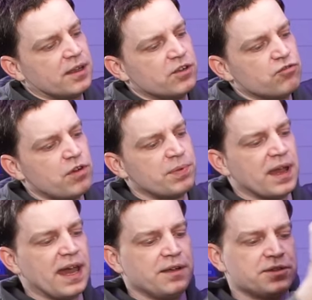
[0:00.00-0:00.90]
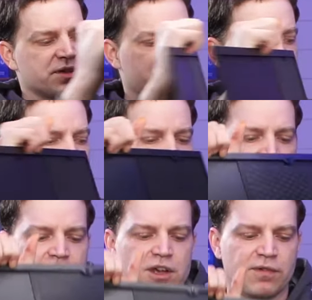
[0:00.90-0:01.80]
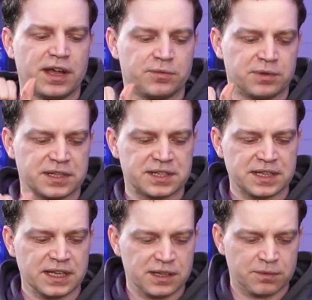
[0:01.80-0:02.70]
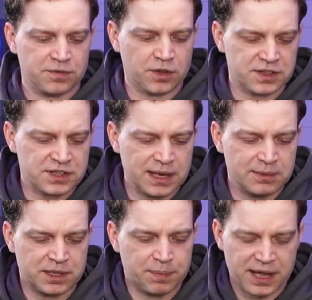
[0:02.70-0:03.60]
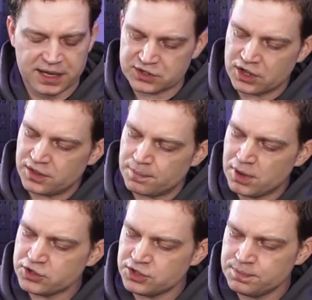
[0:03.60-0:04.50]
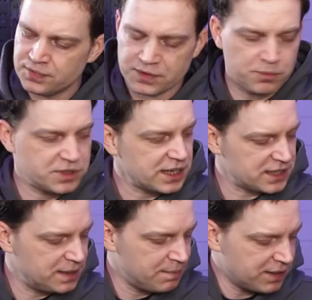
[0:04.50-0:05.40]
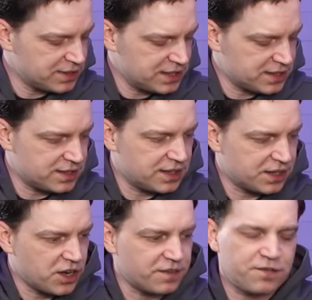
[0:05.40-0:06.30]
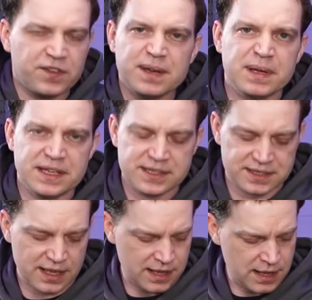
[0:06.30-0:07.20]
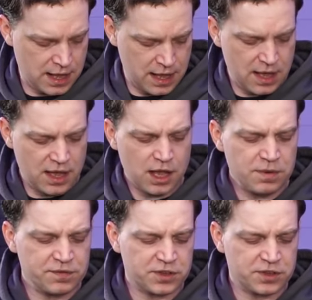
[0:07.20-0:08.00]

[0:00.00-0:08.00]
drop it out, and as we turn it around we can see that we've got the same little pegs on the bottom which actually mount into the kind of feet pieces there. And we've got the